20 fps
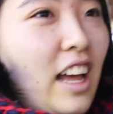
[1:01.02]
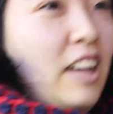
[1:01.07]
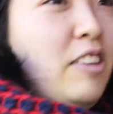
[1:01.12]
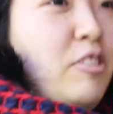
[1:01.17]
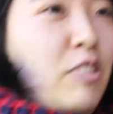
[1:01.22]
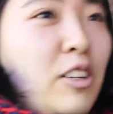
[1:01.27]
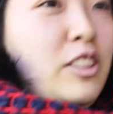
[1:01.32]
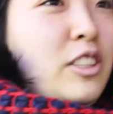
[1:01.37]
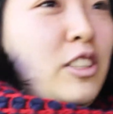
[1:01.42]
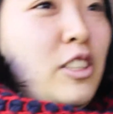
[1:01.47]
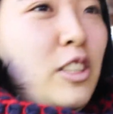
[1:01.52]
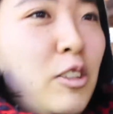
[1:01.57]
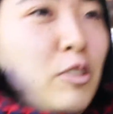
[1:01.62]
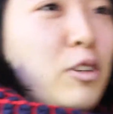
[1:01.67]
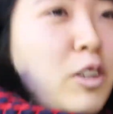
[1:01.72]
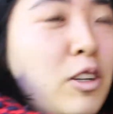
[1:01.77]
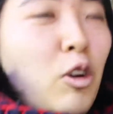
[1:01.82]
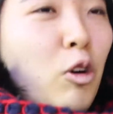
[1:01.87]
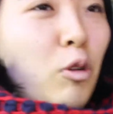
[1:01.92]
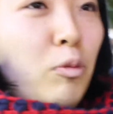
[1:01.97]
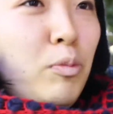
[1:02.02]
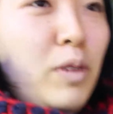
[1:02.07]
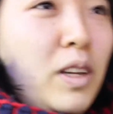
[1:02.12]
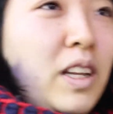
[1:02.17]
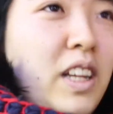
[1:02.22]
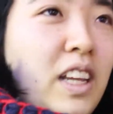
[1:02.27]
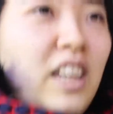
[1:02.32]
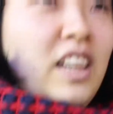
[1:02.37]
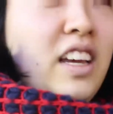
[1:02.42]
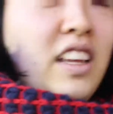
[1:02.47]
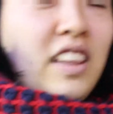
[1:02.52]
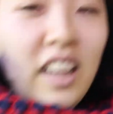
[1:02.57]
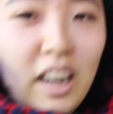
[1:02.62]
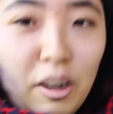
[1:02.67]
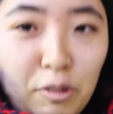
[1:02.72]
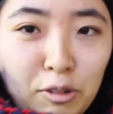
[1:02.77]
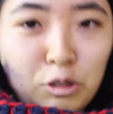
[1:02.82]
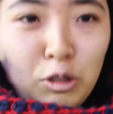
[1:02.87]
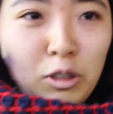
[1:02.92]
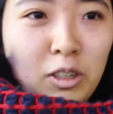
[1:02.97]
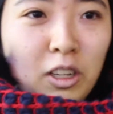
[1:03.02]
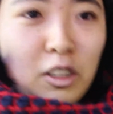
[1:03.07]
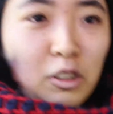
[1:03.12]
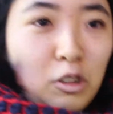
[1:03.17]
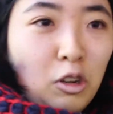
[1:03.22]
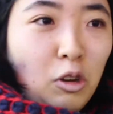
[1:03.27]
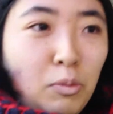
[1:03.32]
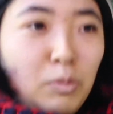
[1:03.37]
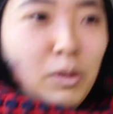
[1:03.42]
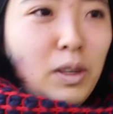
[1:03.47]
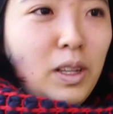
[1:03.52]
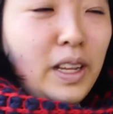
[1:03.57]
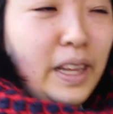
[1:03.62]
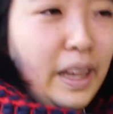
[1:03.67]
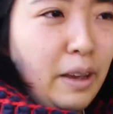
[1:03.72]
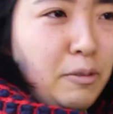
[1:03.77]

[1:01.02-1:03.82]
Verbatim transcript: I went to a konbini, and then I went to another konbini.